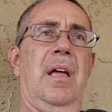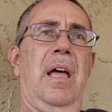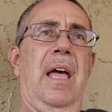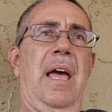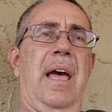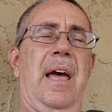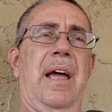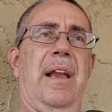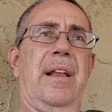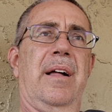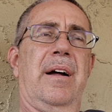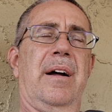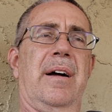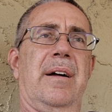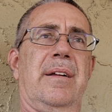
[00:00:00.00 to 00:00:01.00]

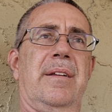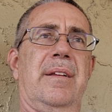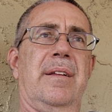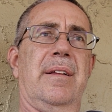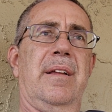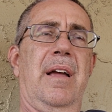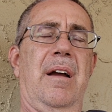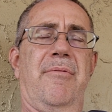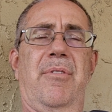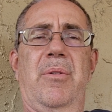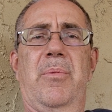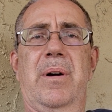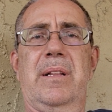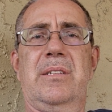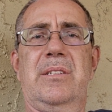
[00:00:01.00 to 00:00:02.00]
And every
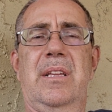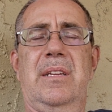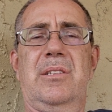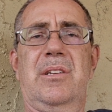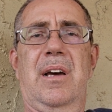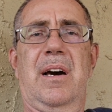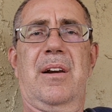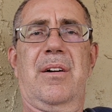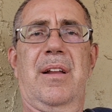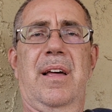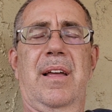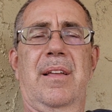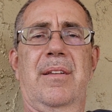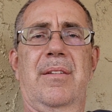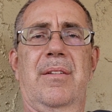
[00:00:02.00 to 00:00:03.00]
Wednesday,
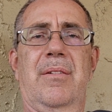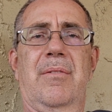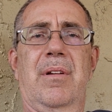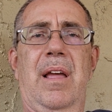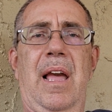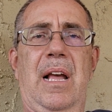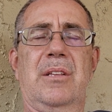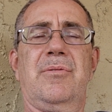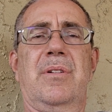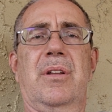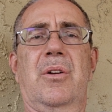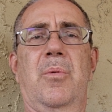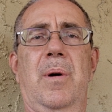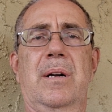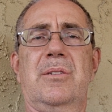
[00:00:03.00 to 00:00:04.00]
Saturday, answering the
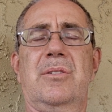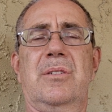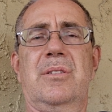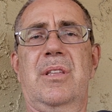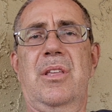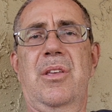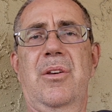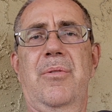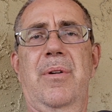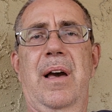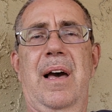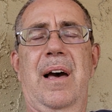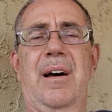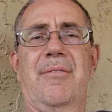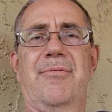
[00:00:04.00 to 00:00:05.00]
questions that you
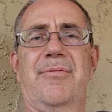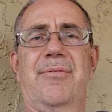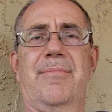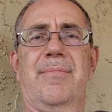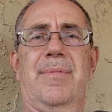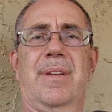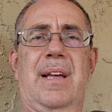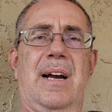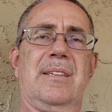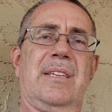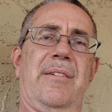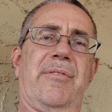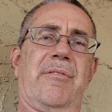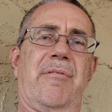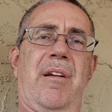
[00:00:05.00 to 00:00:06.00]
have. Guys,
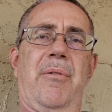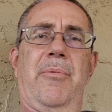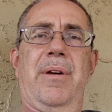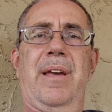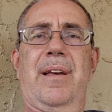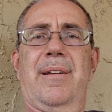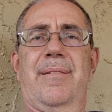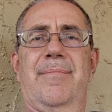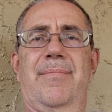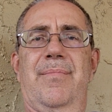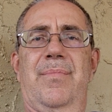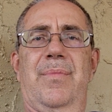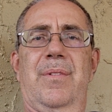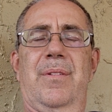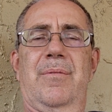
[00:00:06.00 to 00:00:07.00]
have a great week.
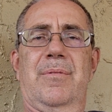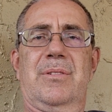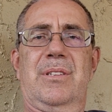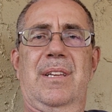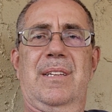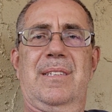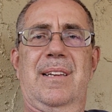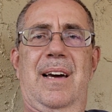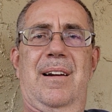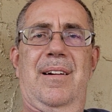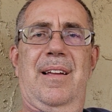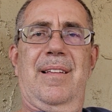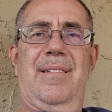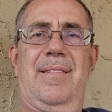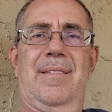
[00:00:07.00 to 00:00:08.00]
We'll see you Saturday.